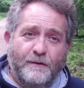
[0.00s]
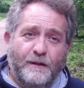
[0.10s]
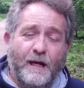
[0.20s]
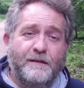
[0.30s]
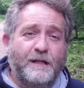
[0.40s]

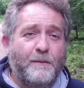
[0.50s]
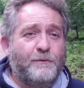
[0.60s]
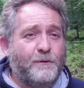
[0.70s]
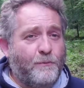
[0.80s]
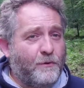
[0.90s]
Okay,
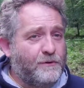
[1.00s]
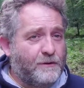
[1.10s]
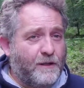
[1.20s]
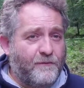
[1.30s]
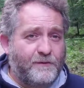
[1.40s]
tap on the points
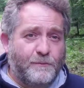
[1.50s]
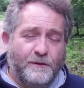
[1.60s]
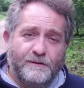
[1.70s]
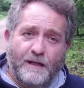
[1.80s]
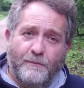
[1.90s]
you're comfortable
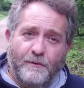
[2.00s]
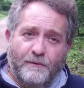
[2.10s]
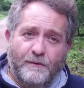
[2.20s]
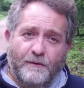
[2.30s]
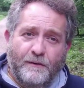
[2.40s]
to tap
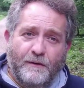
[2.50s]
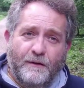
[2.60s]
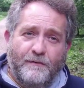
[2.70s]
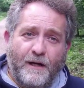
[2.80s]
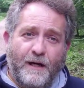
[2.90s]
on.
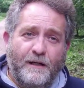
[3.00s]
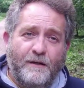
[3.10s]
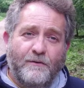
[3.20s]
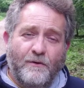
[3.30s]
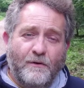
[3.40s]
If
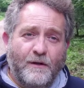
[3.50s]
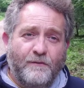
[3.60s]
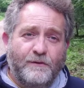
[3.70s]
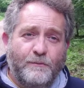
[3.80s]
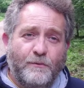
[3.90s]
any are not
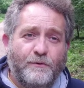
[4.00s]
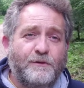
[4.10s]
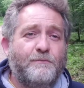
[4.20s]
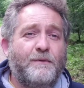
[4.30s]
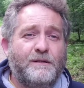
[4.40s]
comfortable,
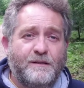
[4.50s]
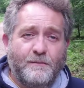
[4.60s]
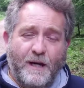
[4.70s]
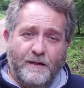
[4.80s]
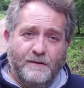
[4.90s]
just miss
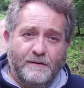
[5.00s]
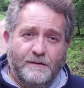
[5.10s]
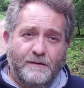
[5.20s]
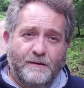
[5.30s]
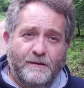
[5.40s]
them out.
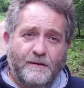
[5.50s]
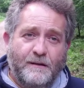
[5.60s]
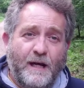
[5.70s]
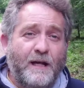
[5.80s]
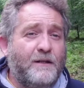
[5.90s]

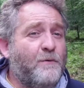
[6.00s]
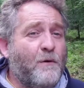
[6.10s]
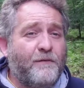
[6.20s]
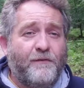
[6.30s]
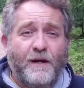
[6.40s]
Okay, and you
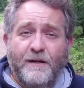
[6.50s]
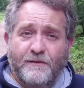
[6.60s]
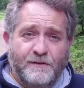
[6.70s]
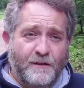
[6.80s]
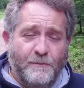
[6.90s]
might
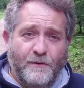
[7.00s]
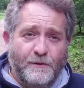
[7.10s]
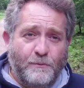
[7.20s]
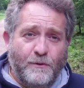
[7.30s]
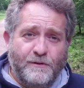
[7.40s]
favour some of
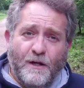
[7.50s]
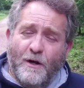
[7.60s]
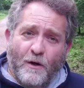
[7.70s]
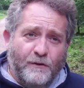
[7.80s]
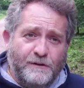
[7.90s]
those points.
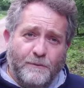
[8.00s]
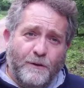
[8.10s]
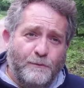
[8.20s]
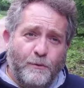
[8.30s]
On some of those